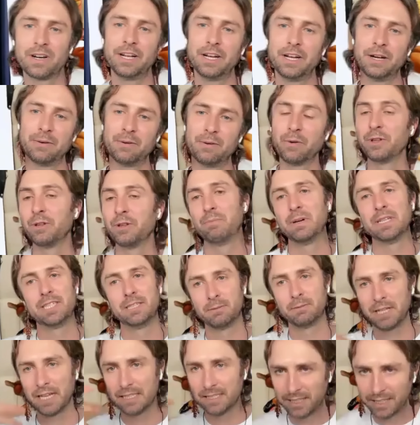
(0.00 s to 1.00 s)
you know, or the
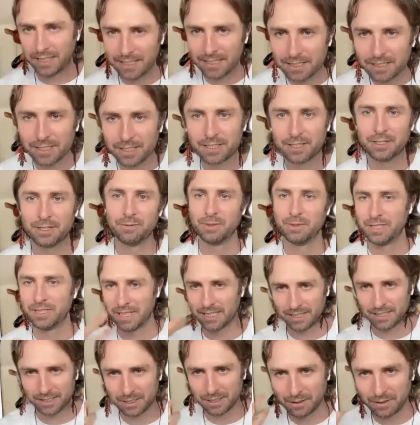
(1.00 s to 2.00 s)
Bishopsgate Institute, which
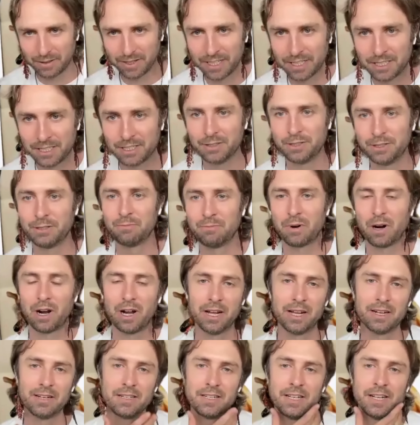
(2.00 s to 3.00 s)
has its own issues
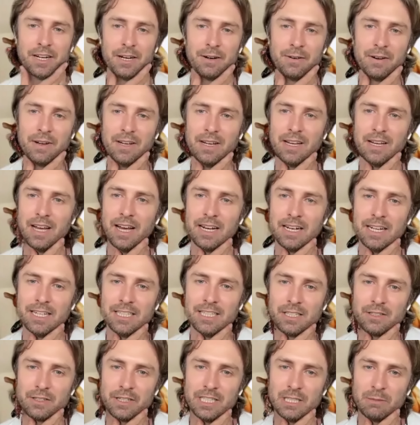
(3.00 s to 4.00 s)
and you know, and
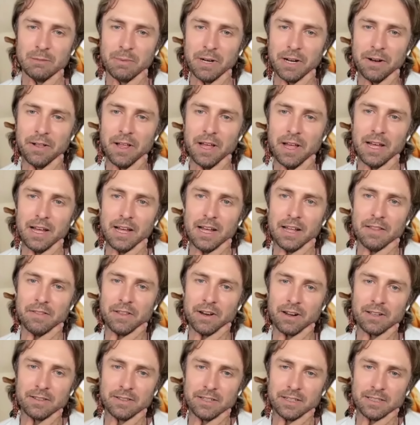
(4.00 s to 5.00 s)
histories. But
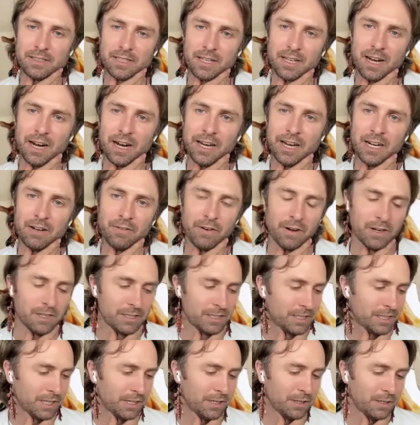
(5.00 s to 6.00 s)
there's a kind of
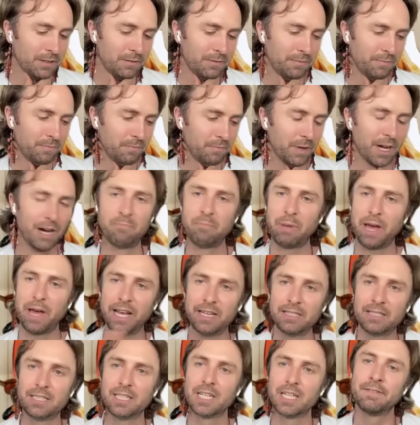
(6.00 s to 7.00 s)
also a
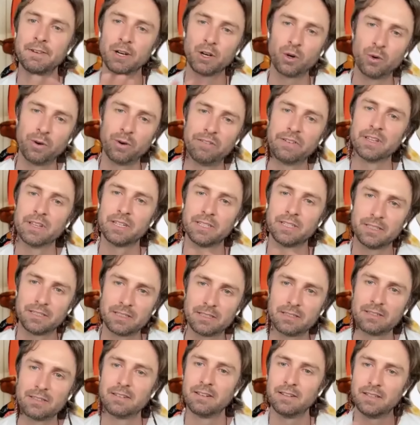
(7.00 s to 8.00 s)
pacing of
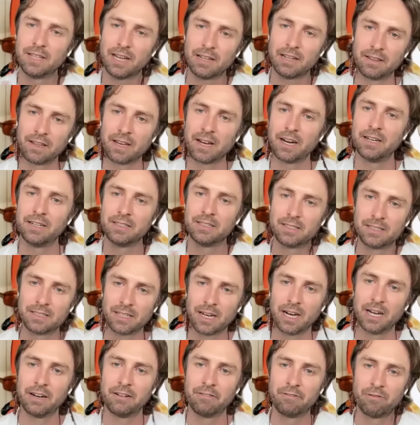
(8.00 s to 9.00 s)
equivalence that the kind of
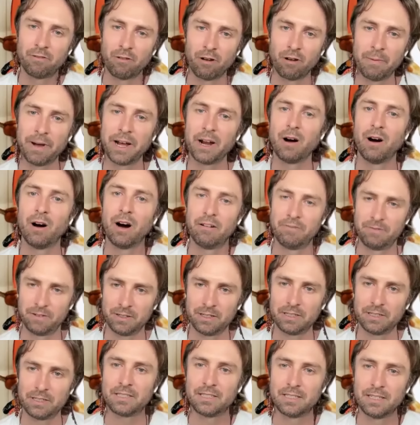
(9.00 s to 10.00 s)
design and format
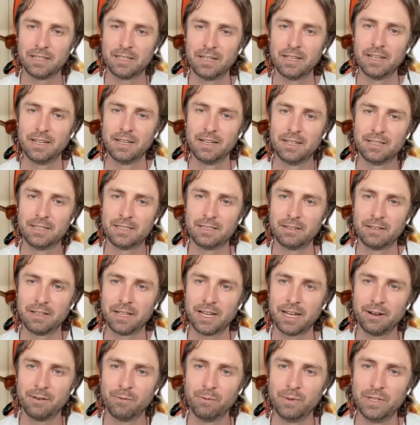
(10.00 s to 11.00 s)
offers, so
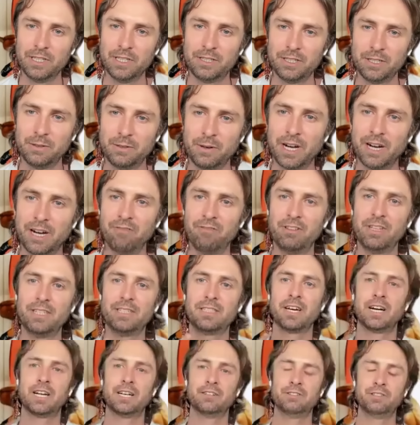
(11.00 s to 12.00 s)
that we do have these
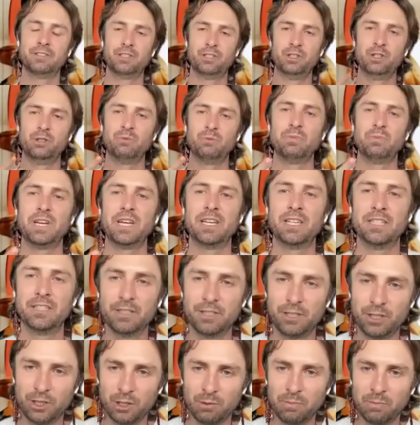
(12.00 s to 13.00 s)
kind of zoom
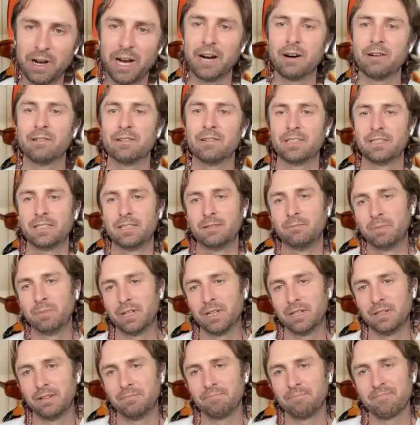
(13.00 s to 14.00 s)
in, zoom outs,
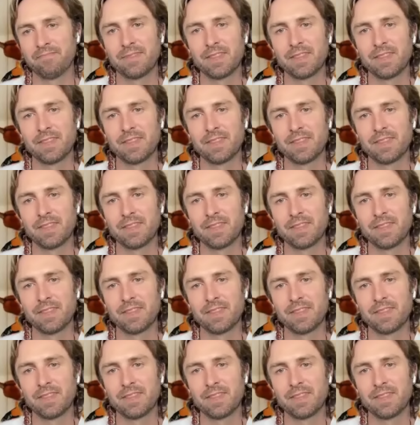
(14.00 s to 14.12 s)
but